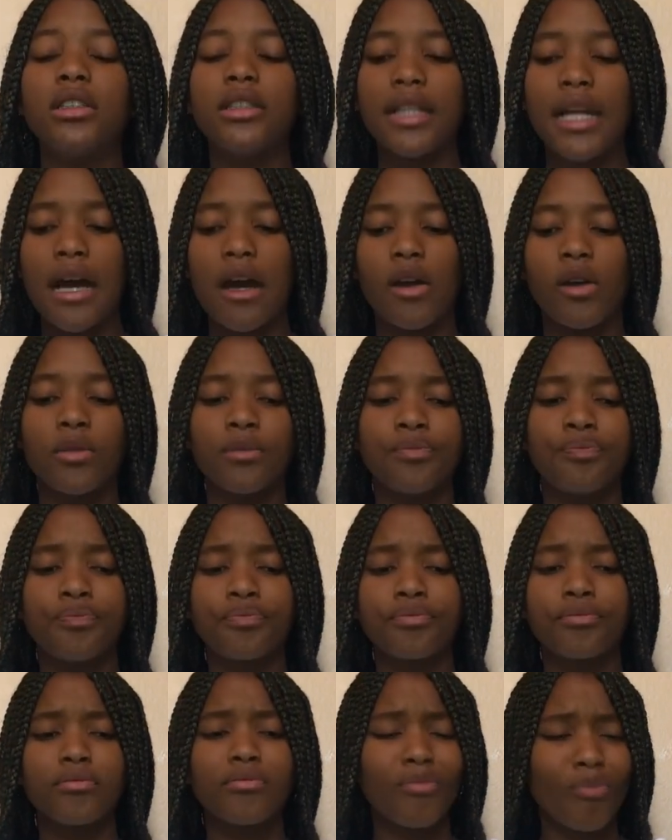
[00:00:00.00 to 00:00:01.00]
Now,
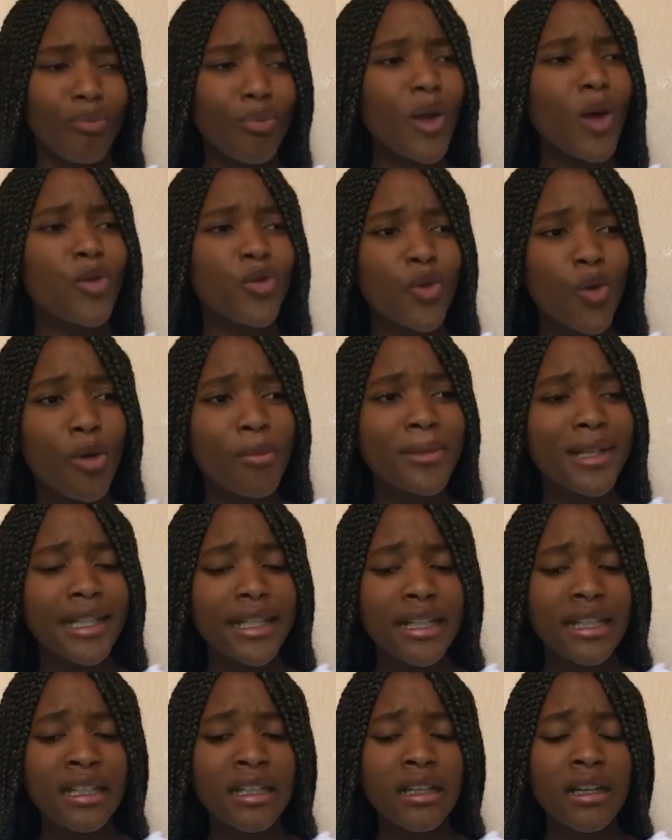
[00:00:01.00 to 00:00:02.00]

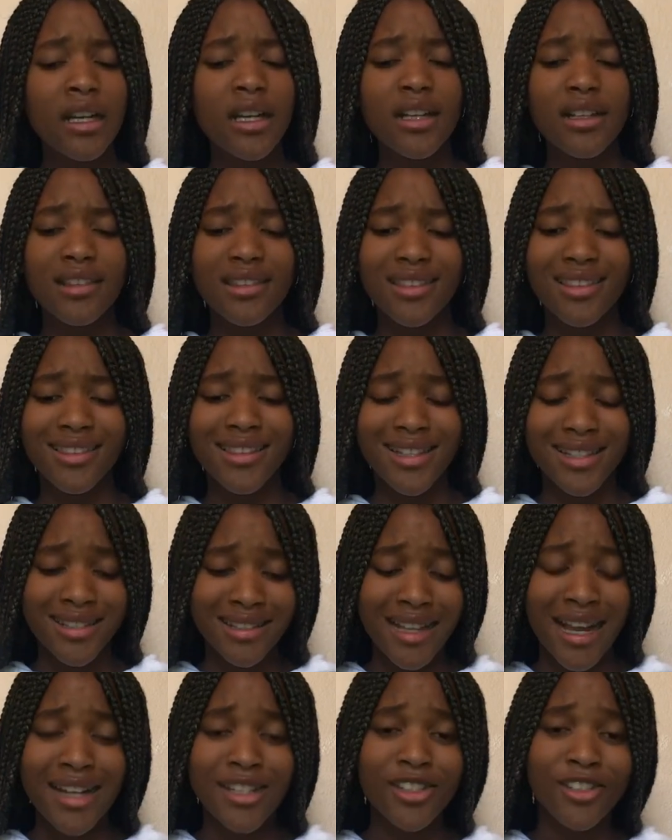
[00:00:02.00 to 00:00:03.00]
normally, the
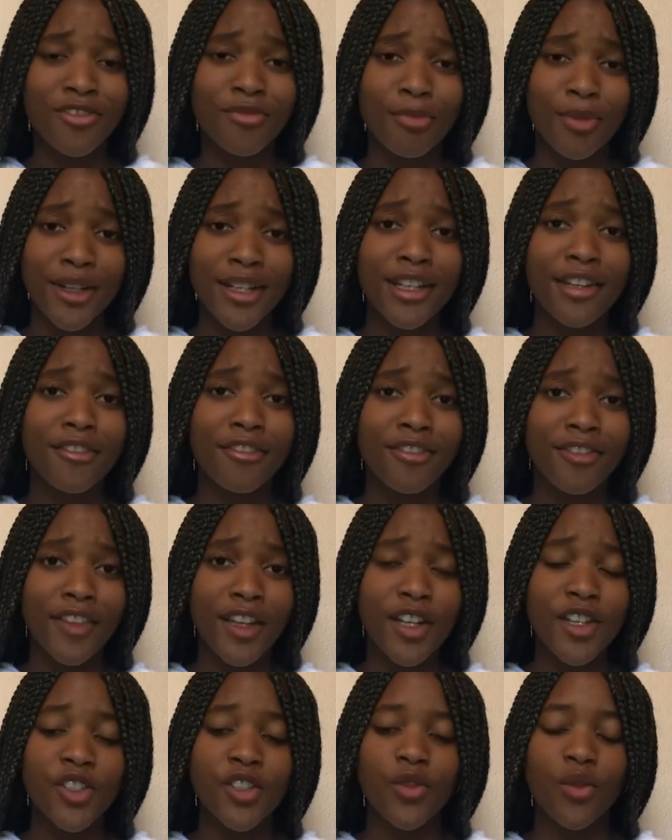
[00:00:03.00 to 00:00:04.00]
sight of burning
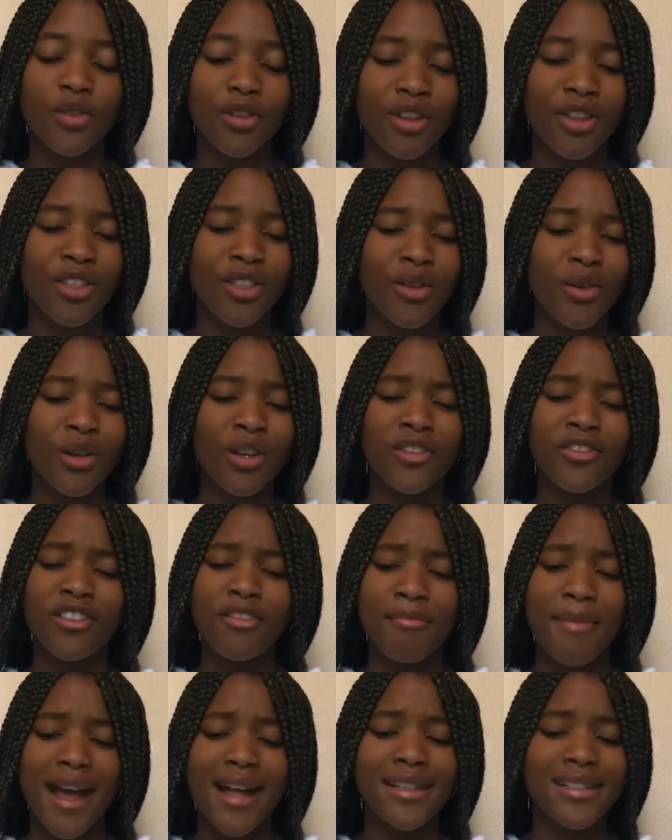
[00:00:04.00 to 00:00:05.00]
flesh or the thought of
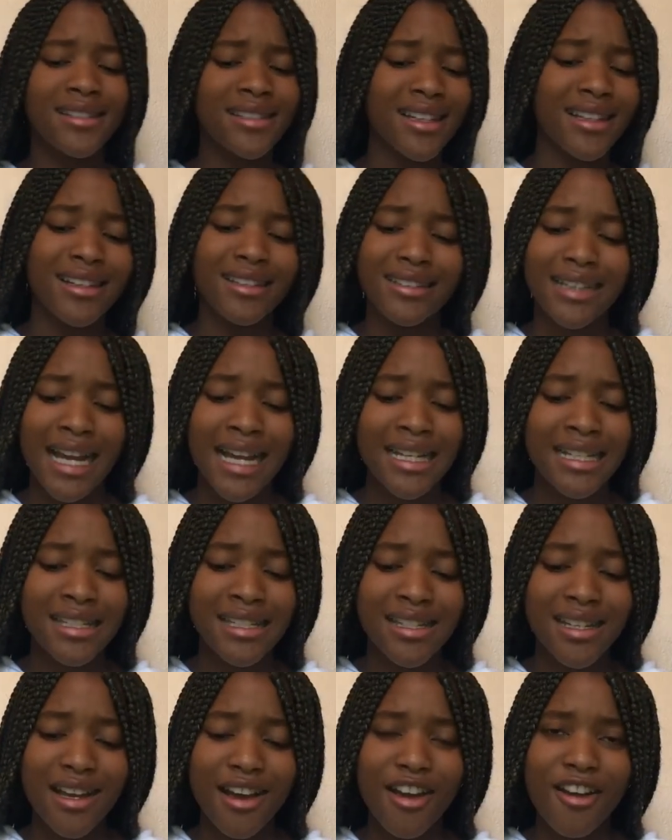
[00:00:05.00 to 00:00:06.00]
a man set
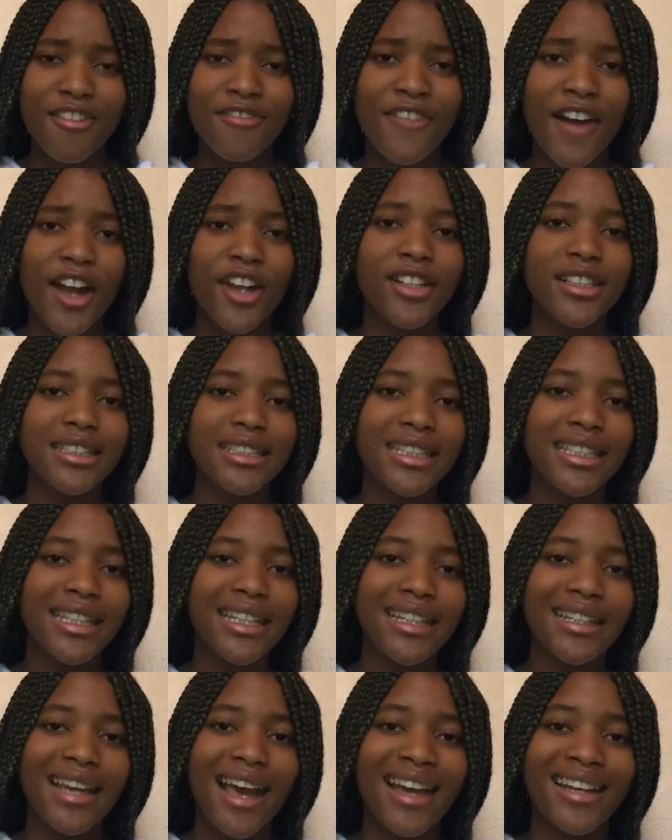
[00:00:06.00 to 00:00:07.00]
alight, fire
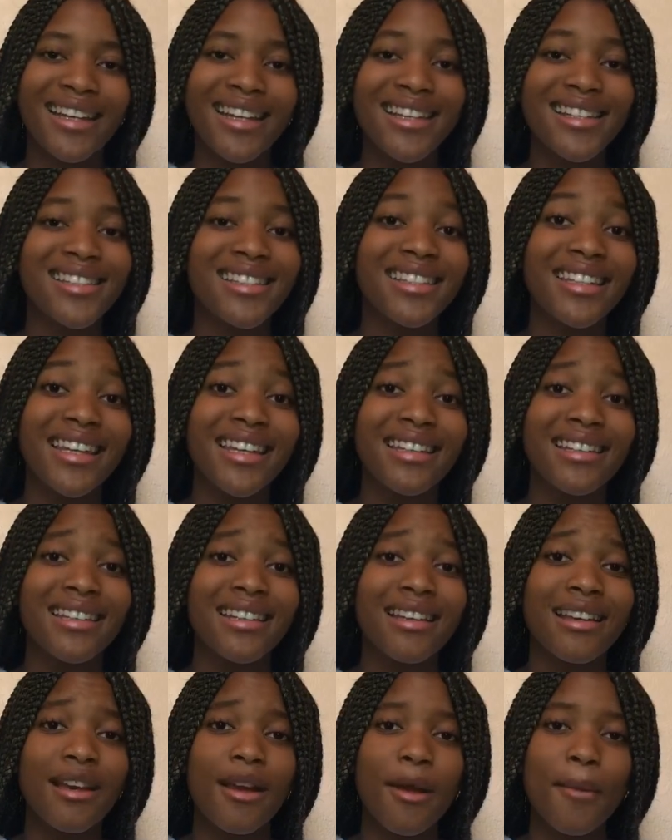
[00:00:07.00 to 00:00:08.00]
licking at his skin,
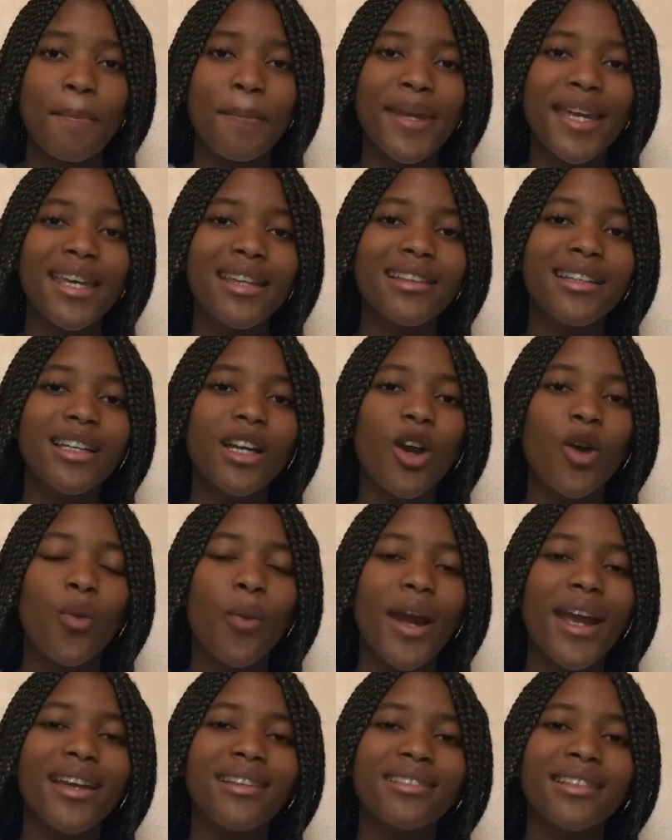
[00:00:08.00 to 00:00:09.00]
peeling
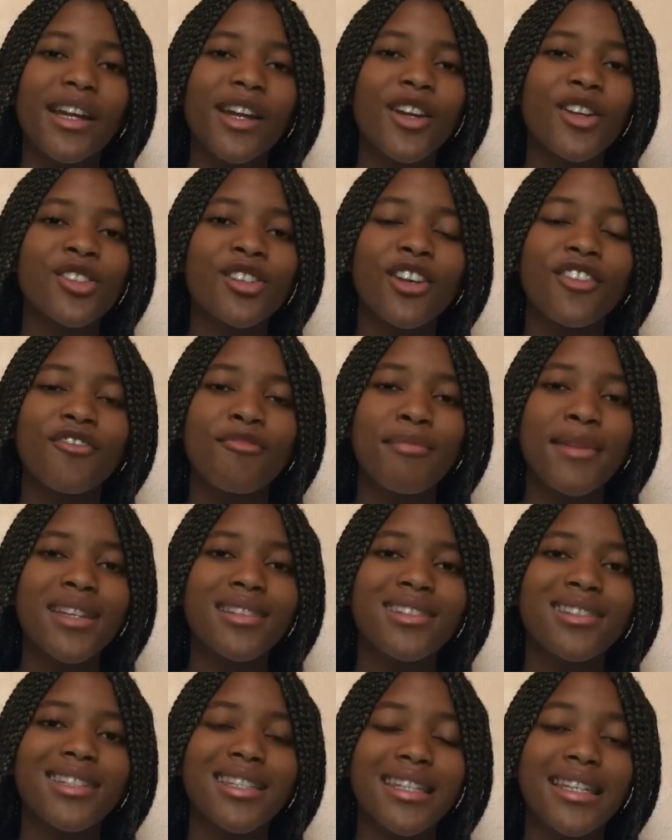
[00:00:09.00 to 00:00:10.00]
away layers of meat
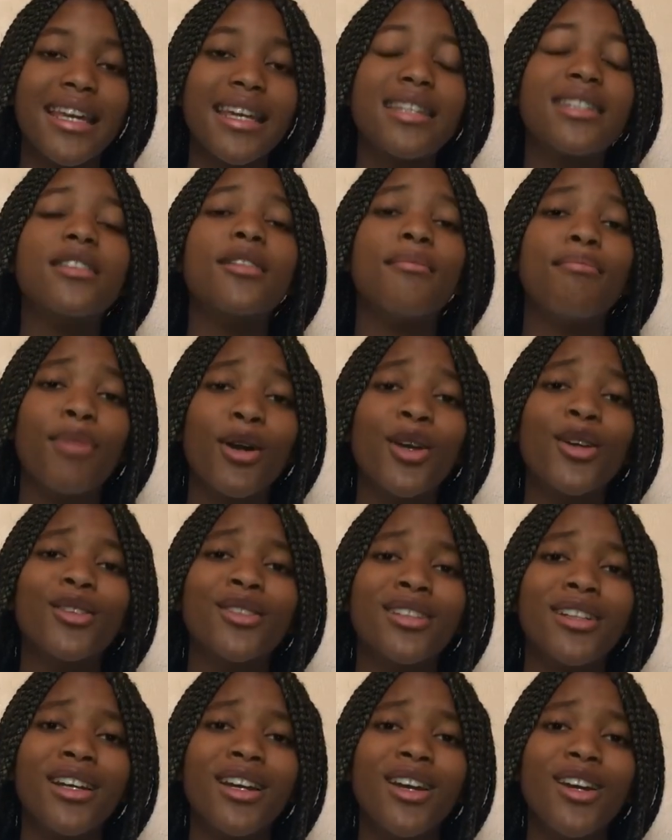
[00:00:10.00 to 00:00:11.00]
to get to
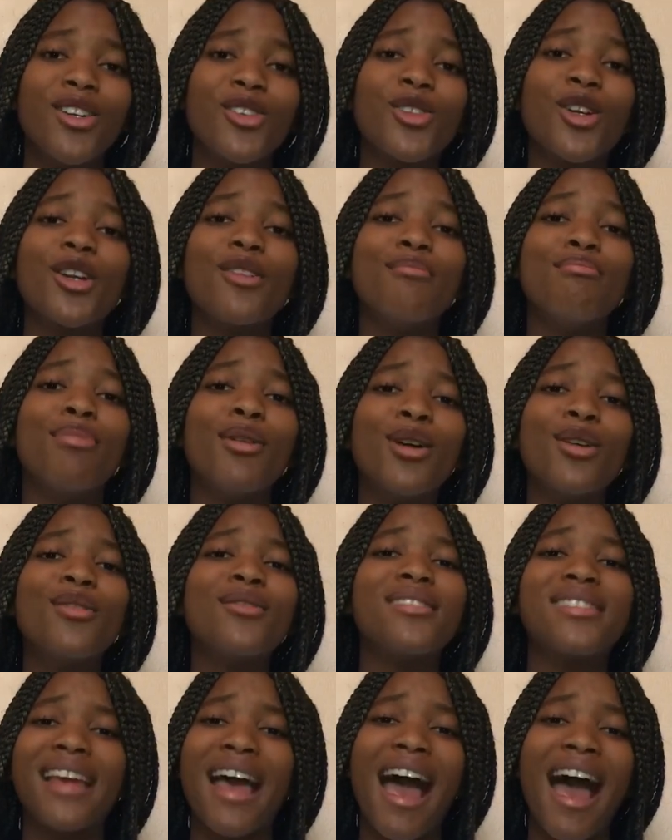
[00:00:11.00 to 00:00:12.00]
bone, turn
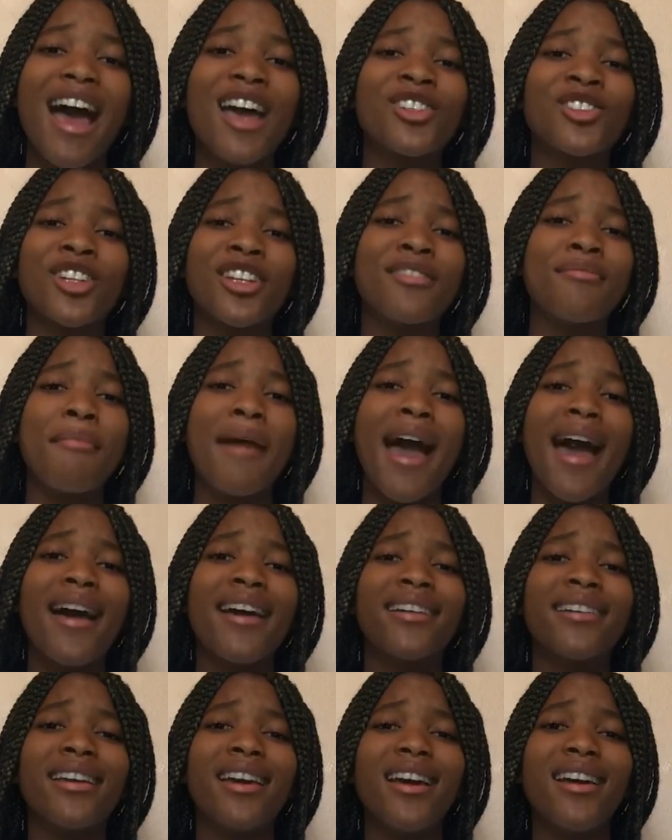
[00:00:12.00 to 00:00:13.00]
bone to ash and
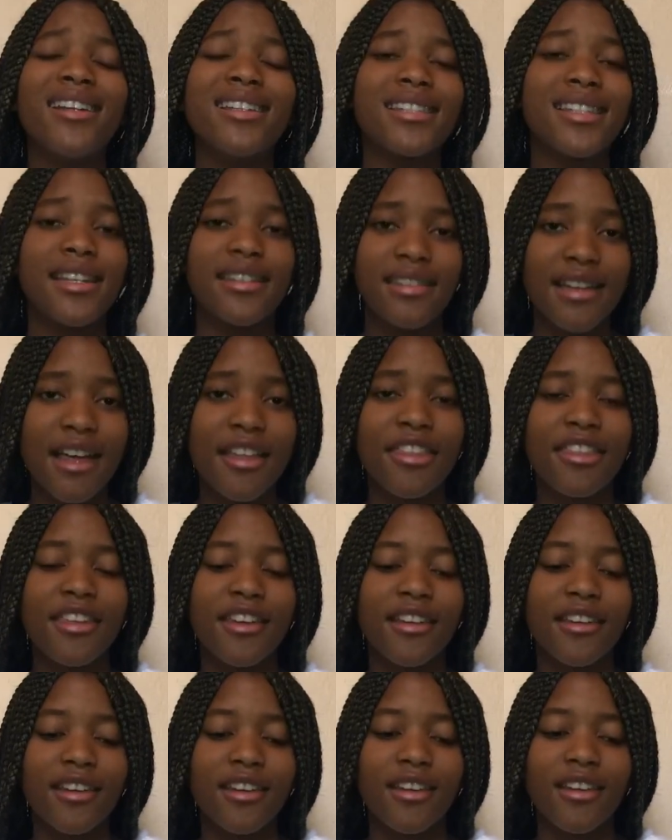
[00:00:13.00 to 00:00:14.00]
man to
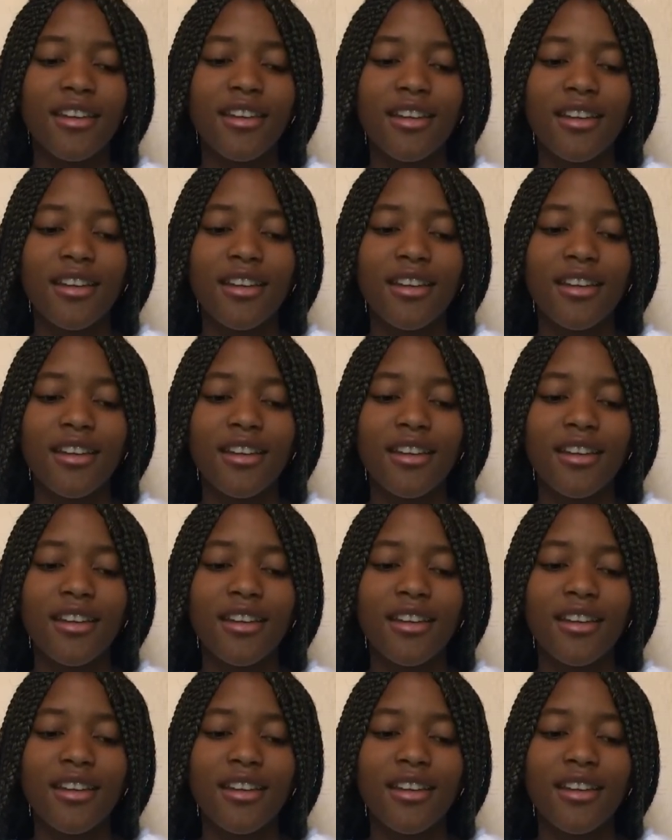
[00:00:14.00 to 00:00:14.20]
nothing,